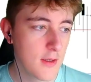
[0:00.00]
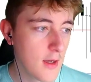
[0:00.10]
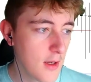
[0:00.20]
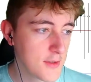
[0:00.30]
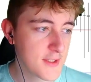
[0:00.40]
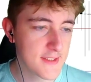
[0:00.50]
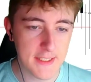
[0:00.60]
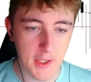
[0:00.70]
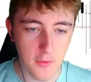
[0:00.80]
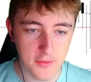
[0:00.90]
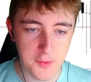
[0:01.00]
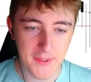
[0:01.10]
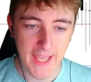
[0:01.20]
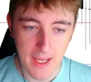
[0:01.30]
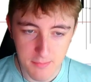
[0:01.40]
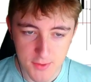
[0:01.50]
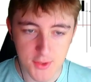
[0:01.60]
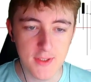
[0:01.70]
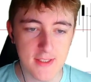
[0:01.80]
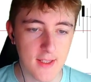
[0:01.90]
So you can see, obviously we came
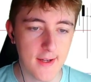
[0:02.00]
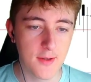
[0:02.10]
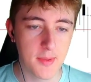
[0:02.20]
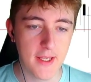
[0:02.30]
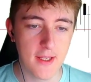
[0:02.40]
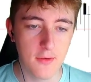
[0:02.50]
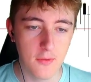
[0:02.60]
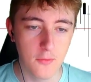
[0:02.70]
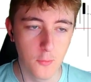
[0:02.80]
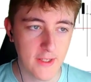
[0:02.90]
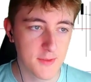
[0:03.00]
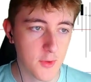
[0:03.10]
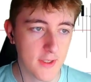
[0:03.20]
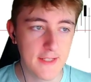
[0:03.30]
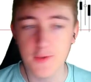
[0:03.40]
to this line up here, wicked up quickly.